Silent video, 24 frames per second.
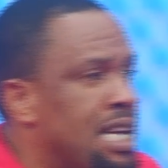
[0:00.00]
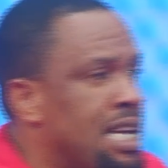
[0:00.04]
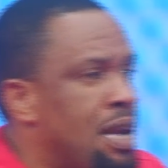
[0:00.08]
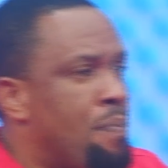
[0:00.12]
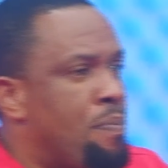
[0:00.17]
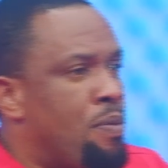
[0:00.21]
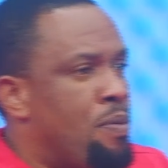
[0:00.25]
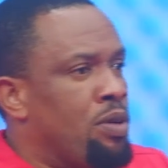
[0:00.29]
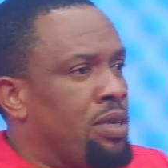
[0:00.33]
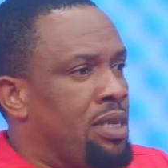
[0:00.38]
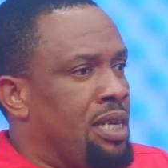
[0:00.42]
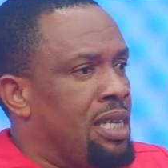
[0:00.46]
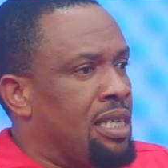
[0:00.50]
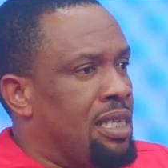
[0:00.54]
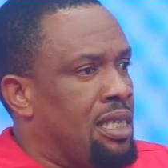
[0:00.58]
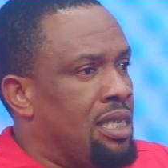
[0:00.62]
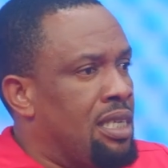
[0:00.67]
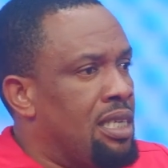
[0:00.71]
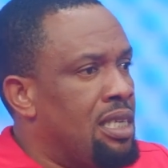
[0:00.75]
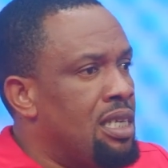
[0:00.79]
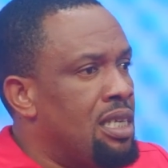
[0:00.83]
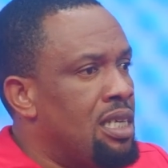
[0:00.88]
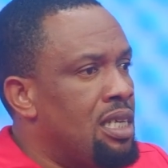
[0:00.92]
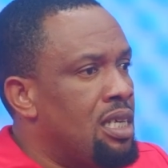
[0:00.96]
the process,
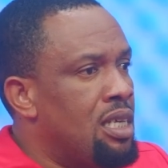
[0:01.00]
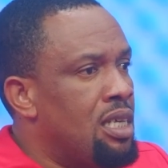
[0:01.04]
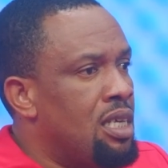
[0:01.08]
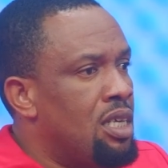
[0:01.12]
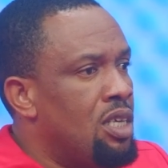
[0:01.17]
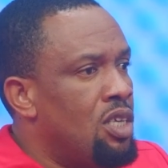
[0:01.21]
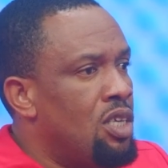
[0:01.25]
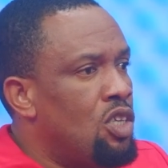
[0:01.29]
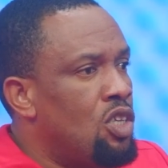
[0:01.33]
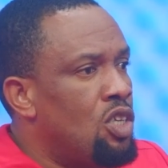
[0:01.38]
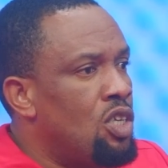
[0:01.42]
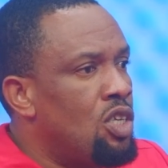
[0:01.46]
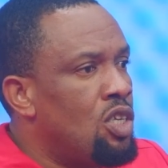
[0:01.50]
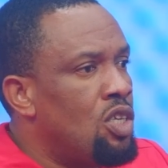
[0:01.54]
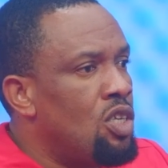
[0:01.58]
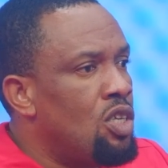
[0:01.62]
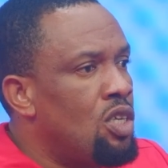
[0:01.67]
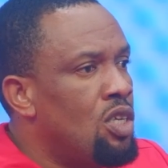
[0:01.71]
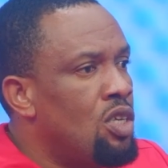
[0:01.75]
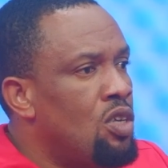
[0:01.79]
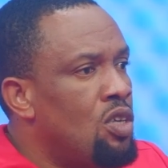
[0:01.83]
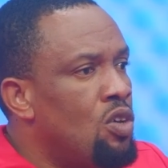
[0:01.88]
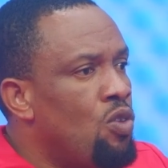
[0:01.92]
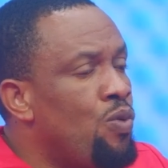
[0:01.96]

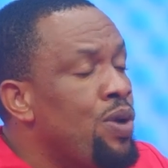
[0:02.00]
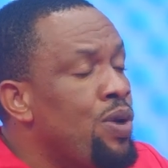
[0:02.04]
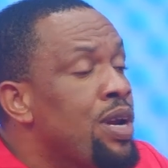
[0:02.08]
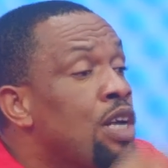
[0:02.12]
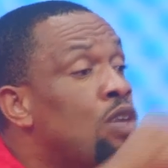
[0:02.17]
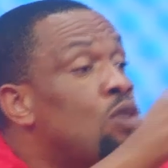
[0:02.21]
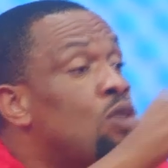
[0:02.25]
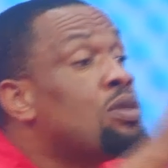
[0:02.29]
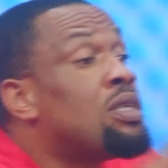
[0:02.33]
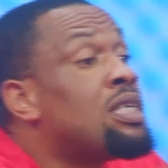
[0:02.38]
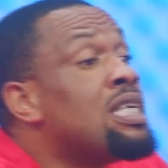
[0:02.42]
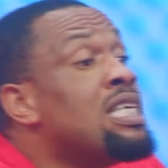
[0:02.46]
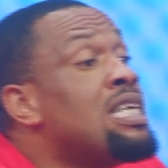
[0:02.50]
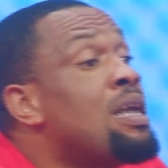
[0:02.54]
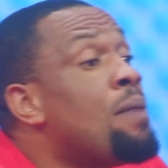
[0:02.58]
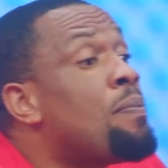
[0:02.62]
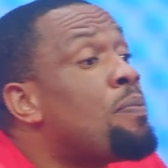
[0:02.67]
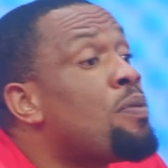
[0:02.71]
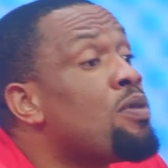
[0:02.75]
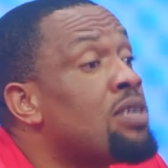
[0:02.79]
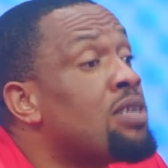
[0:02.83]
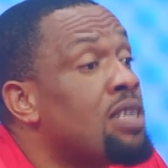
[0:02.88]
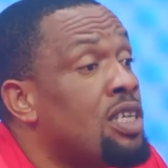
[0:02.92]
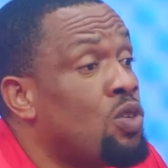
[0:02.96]
we need to see the
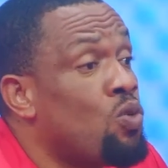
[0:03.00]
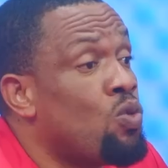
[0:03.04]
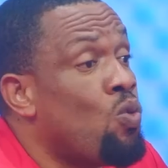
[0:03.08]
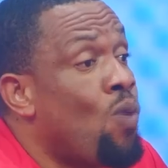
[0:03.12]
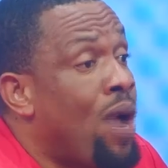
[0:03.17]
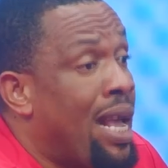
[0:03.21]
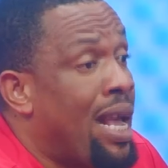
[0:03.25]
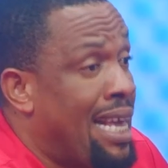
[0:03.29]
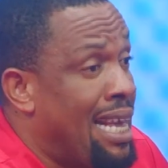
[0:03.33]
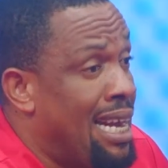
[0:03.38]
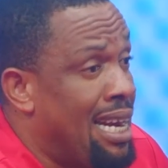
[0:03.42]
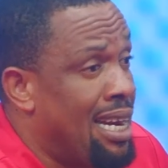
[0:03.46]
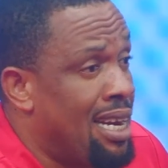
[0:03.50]
process working.